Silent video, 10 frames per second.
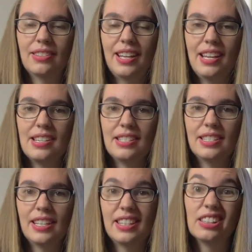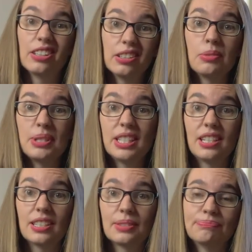and they look a little bit
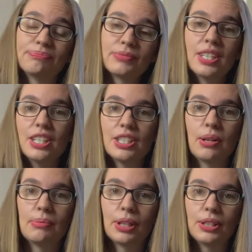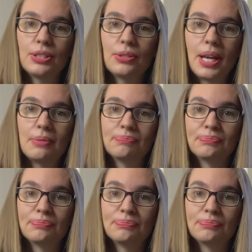snug. So I'm not gonna do that.